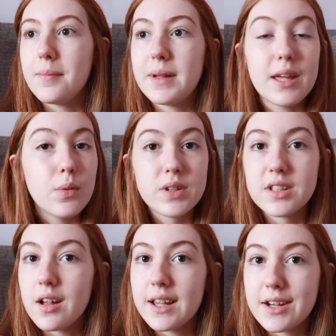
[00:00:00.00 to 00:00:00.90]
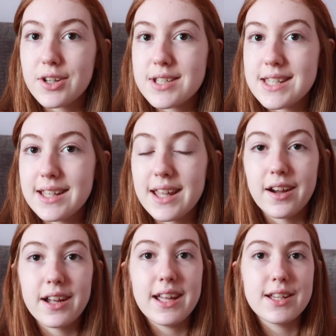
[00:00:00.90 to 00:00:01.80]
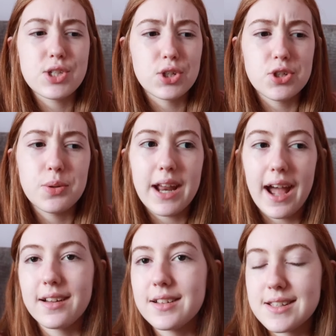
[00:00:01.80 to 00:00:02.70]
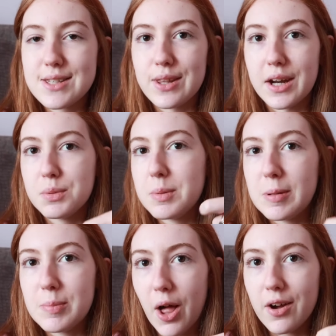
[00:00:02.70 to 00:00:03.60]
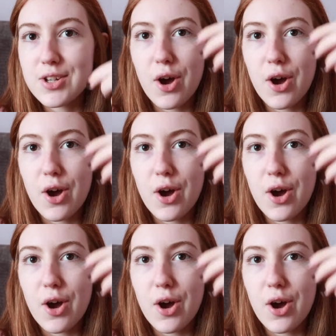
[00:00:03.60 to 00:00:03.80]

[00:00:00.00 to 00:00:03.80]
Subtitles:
He will not let her see there. He stood to an angle so that it would be blocked